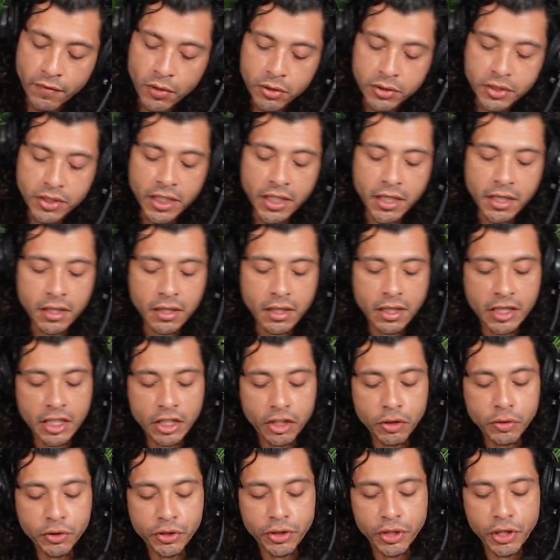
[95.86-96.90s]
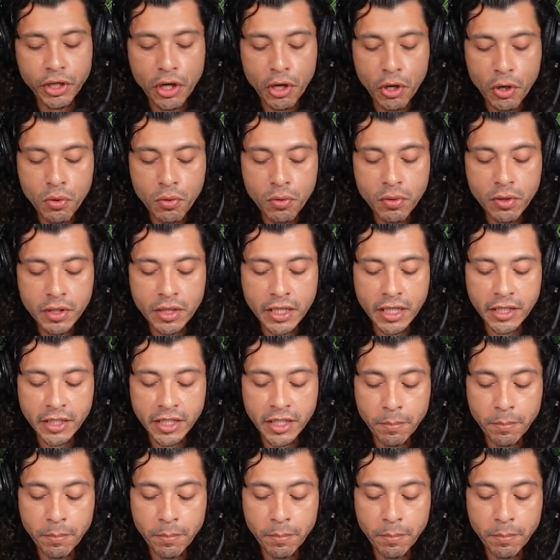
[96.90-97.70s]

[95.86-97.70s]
The first thing that you should know